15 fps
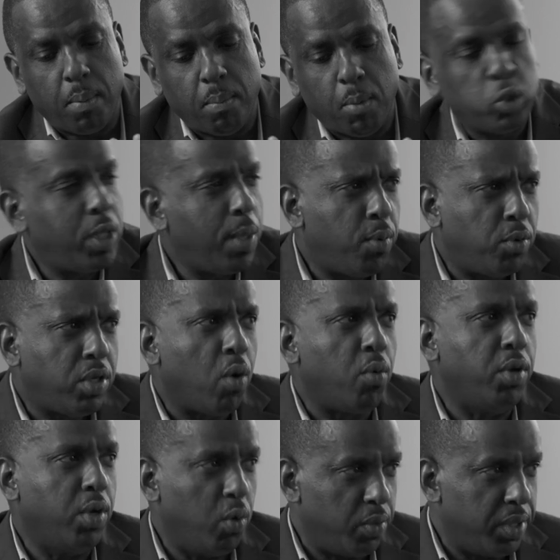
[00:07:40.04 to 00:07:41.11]
Most people
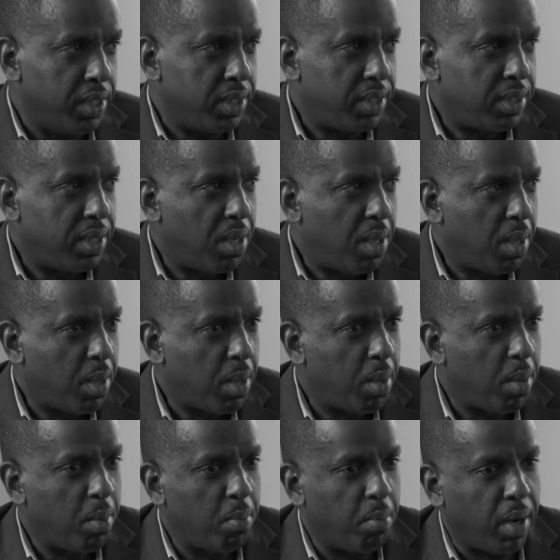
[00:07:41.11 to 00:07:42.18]
don't know this,
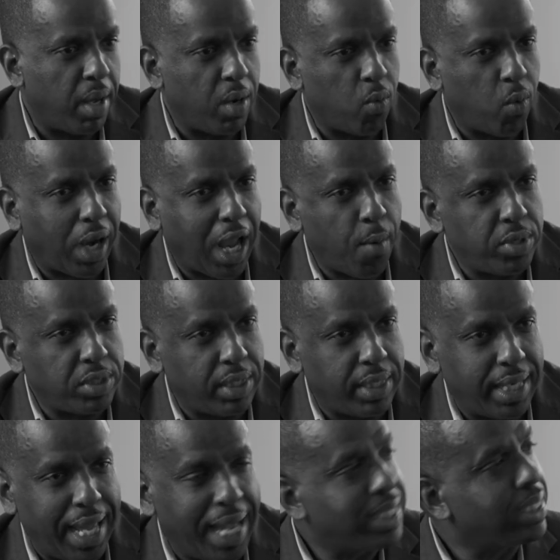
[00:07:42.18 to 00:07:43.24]
but while I was
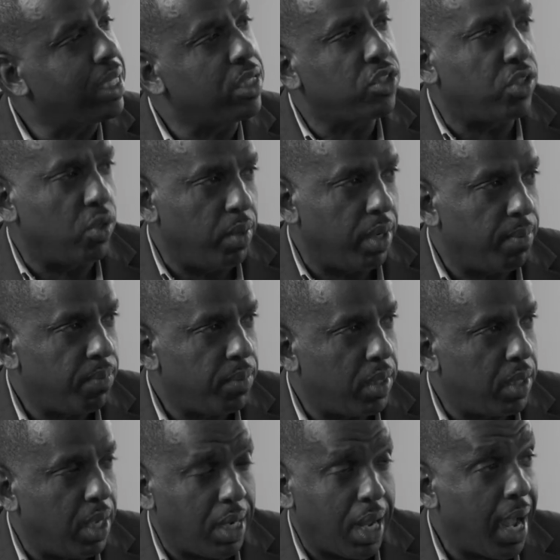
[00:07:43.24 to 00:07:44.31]
an excellent student
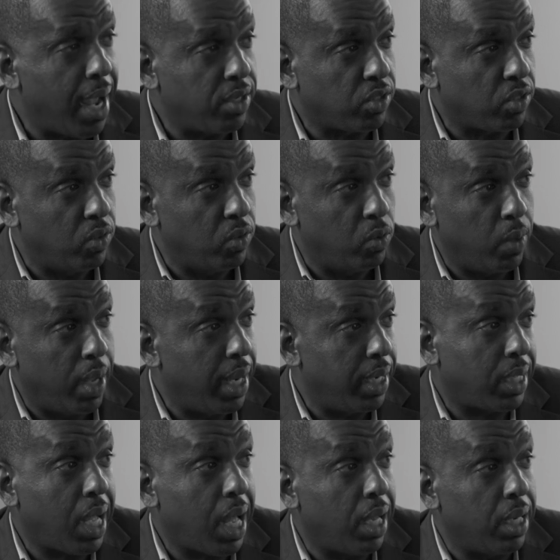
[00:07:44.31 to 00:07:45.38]
in high school
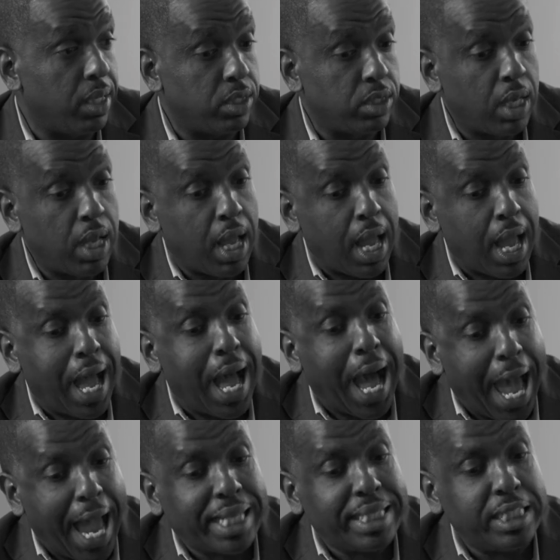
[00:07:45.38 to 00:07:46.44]
and college,
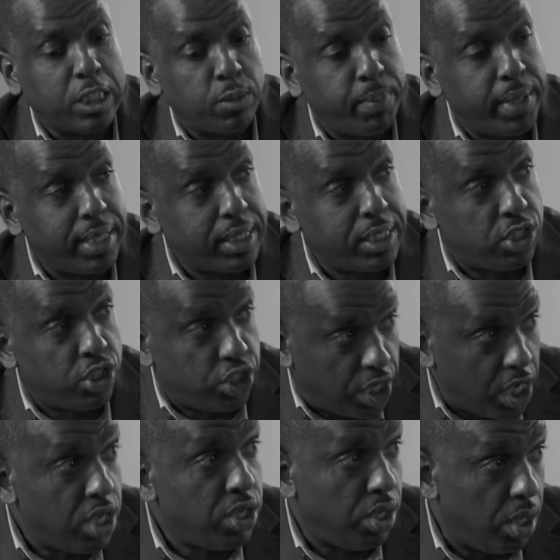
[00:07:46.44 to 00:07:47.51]
I actually spent
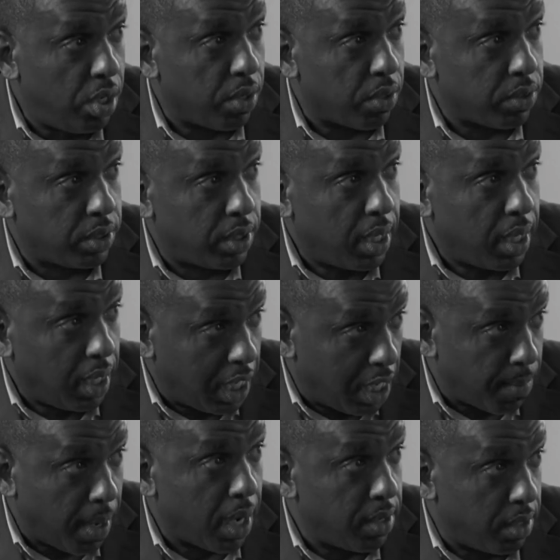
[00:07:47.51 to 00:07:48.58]
10 years
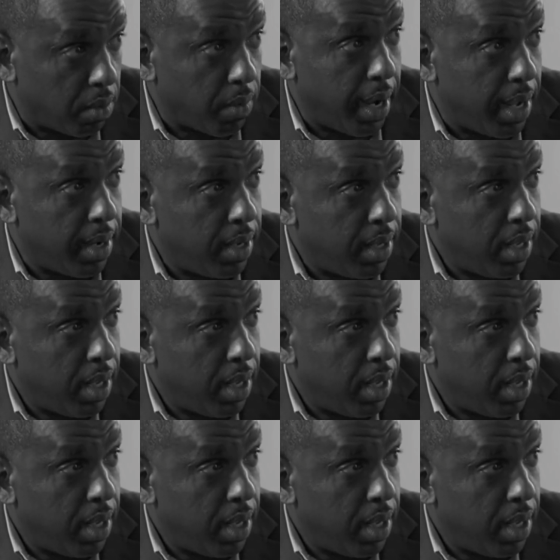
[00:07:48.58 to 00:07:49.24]
getting my undergrad.